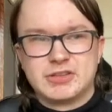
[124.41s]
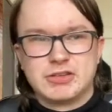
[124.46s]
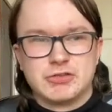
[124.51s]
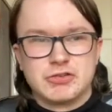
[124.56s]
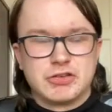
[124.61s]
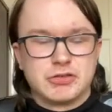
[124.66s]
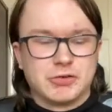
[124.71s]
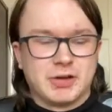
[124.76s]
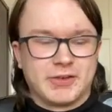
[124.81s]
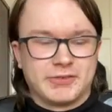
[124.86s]

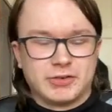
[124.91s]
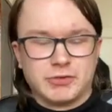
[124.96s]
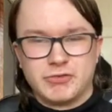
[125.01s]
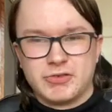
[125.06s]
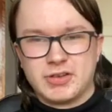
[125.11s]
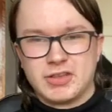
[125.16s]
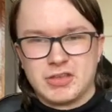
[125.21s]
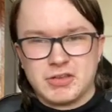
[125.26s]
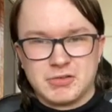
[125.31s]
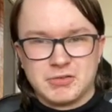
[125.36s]
You don't have
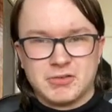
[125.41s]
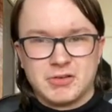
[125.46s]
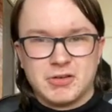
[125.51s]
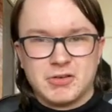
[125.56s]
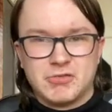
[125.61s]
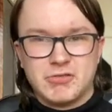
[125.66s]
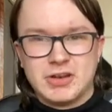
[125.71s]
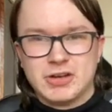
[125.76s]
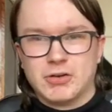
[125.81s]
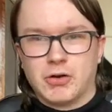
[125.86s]
to
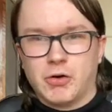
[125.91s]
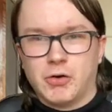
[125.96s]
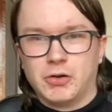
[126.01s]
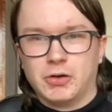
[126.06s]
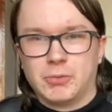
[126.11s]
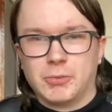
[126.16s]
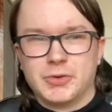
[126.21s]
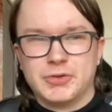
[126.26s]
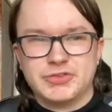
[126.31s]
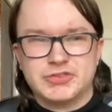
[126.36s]
read it all
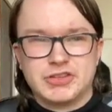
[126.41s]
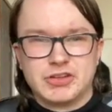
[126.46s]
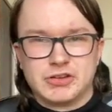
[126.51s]
at once.